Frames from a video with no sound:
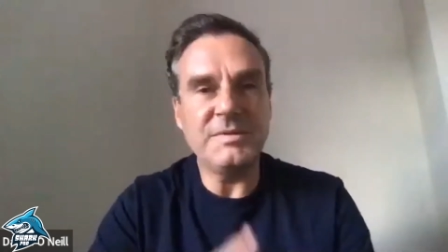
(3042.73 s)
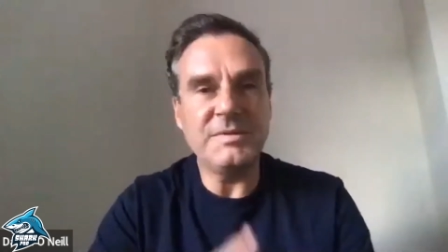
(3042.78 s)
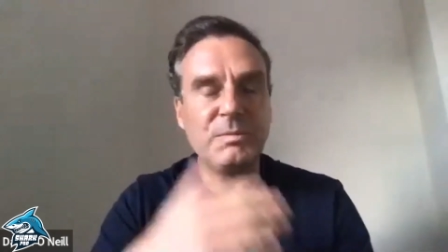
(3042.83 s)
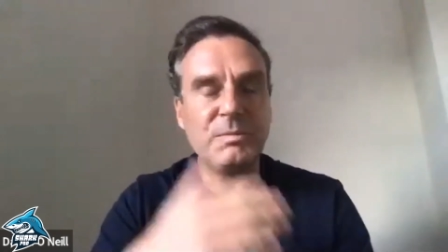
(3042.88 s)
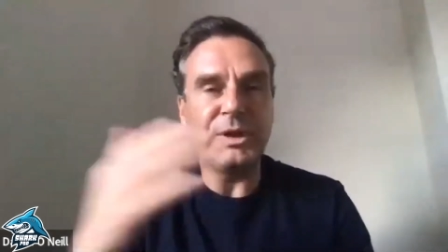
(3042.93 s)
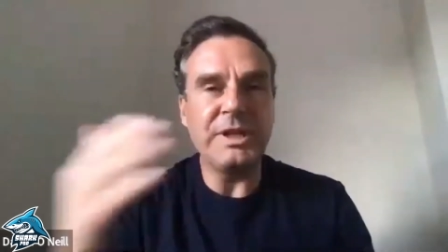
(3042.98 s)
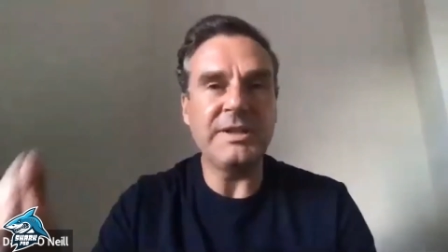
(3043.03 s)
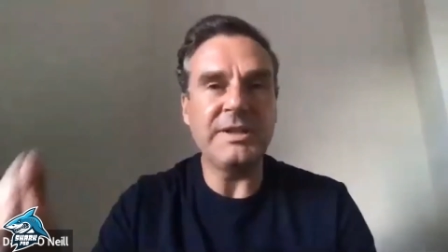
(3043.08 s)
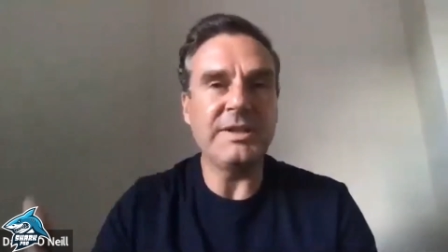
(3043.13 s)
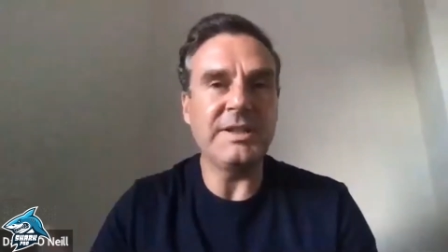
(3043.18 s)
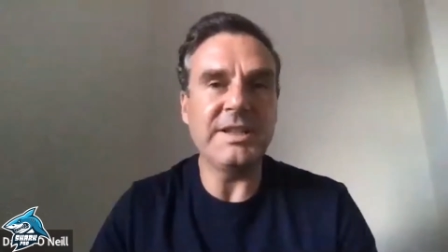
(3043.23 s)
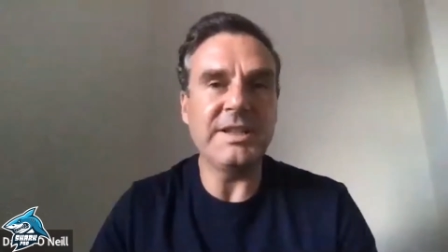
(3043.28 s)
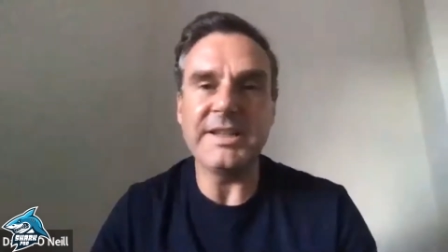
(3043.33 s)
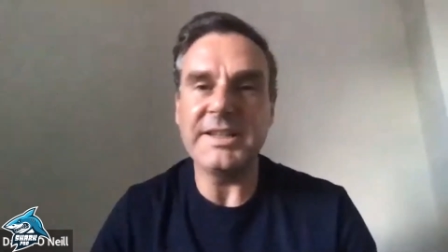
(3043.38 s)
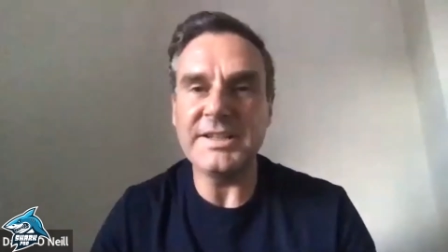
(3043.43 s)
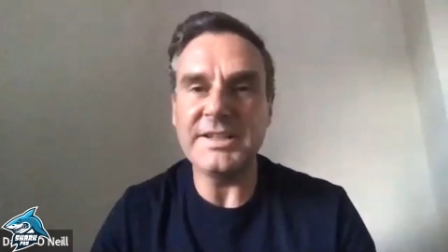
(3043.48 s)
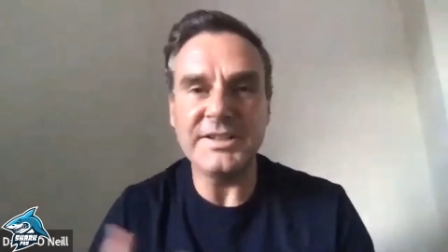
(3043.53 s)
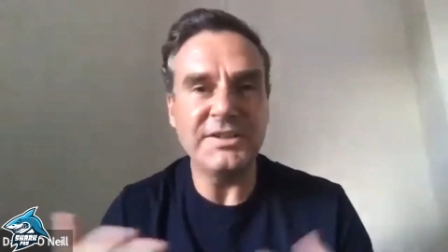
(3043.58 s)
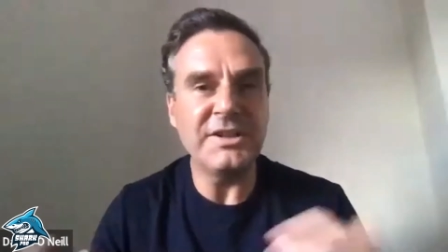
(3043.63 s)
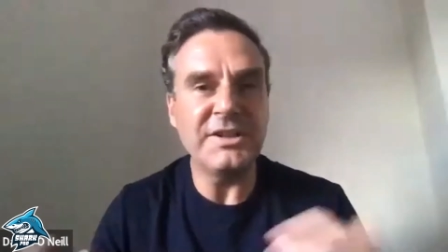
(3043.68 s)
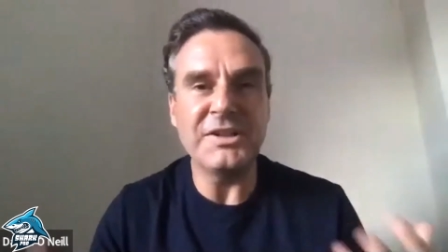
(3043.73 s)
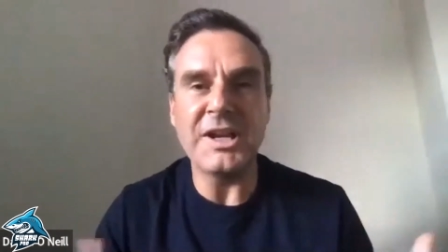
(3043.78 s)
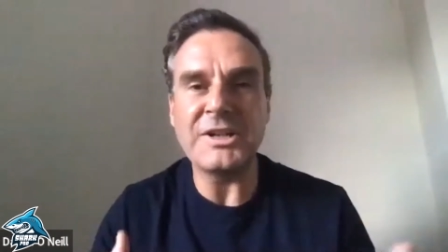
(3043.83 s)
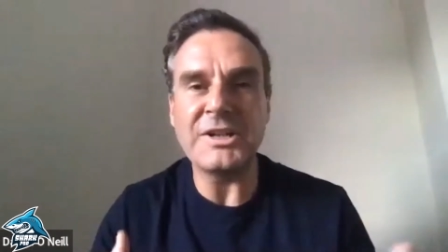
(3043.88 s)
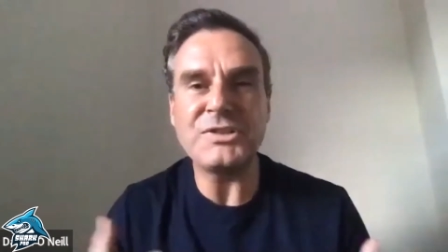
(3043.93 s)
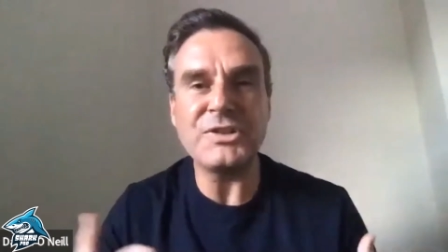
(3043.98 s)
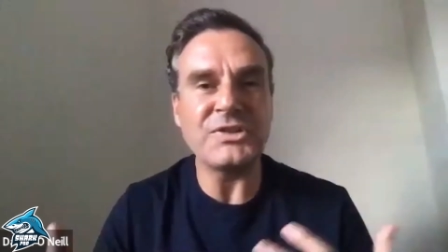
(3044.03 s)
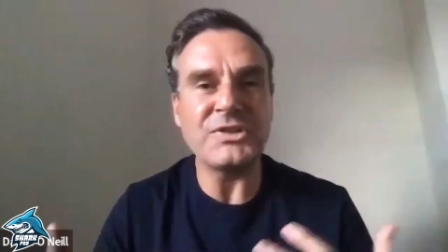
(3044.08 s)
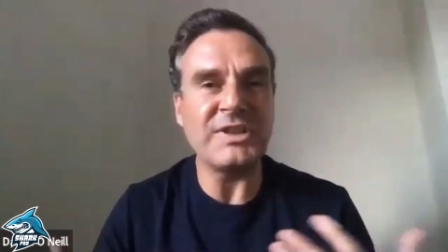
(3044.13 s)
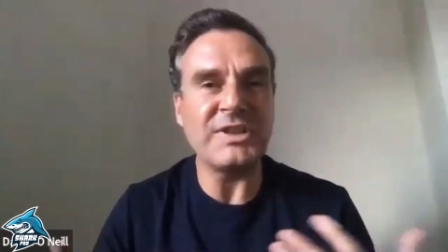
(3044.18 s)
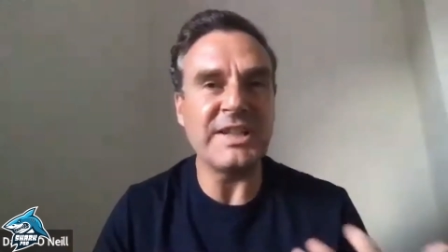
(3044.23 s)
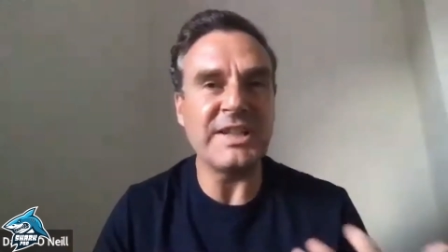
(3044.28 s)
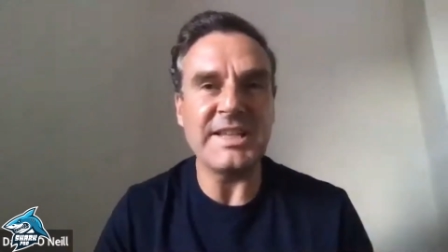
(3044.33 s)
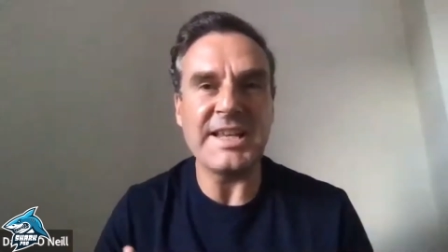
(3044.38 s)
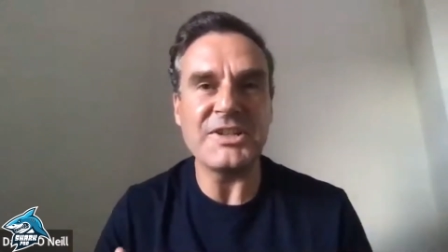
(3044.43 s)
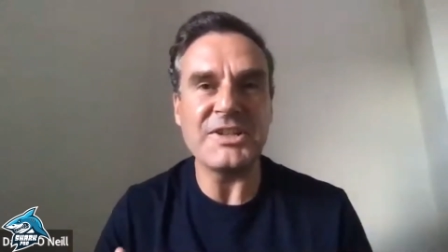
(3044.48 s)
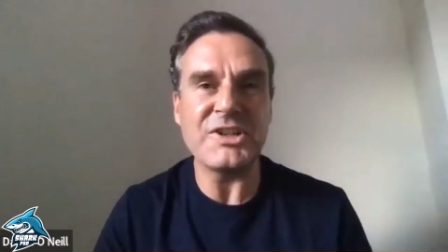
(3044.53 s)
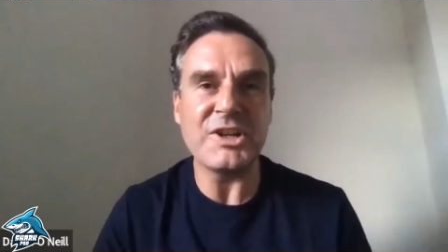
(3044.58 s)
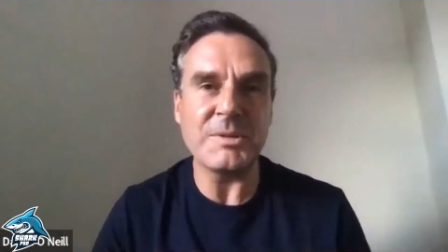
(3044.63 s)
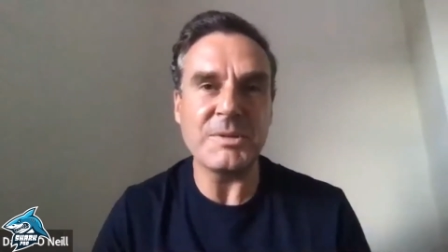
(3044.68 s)
we not just in,
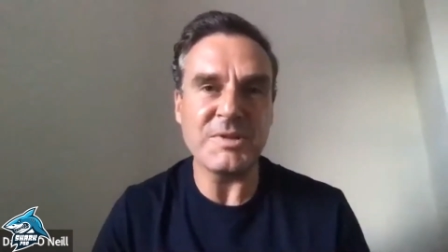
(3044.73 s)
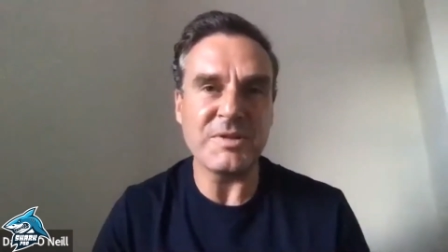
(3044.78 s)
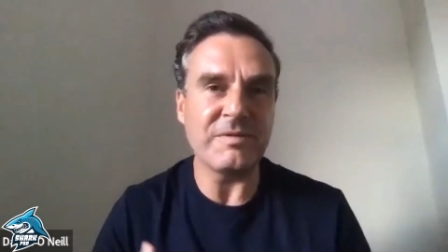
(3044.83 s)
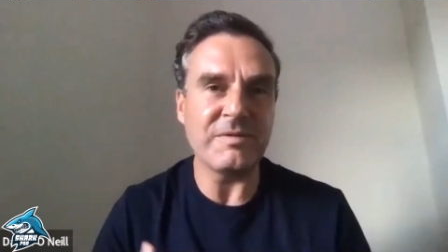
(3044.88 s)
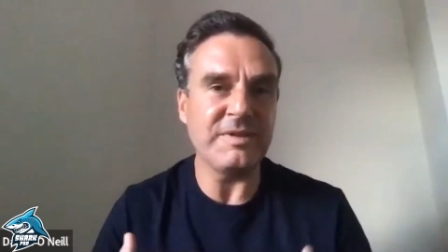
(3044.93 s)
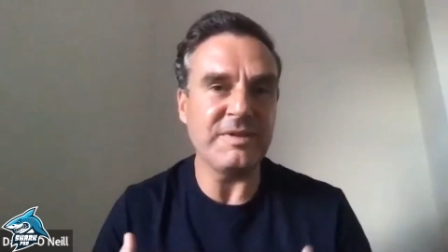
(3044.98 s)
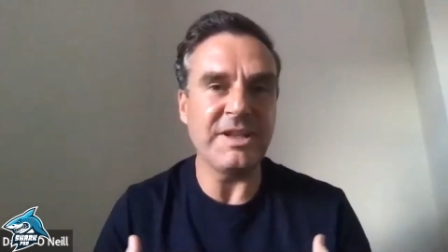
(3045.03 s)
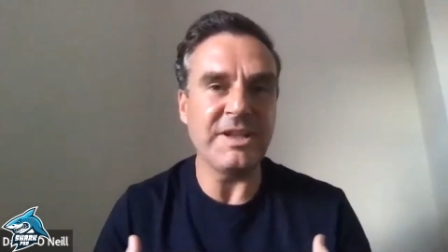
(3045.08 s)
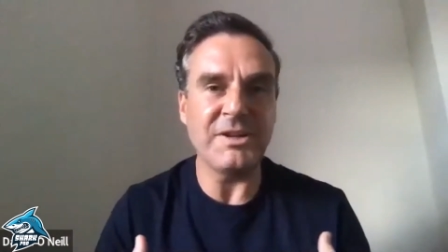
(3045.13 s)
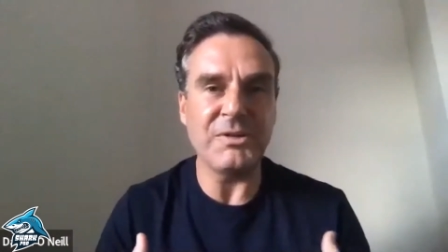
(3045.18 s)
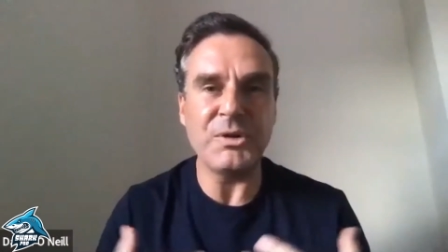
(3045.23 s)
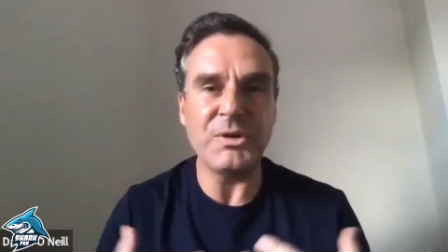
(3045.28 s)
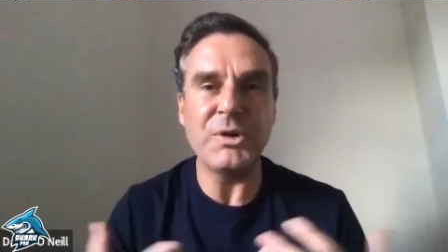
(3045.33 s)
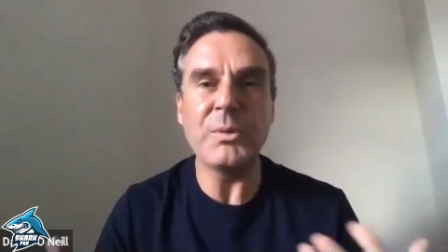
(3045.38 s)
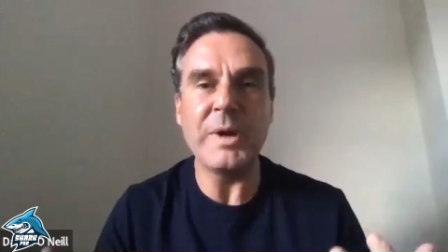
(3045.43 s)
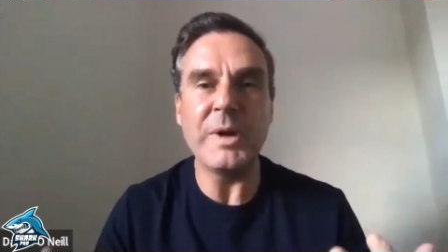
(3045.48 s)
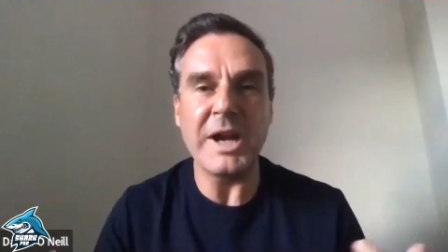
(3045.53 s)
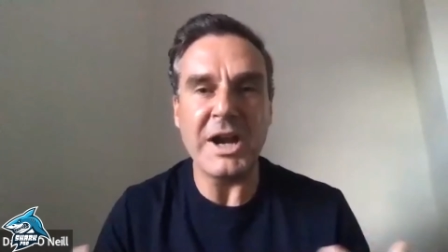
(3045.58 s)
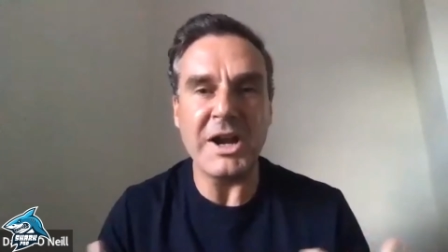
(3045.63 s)
in terms of you know who we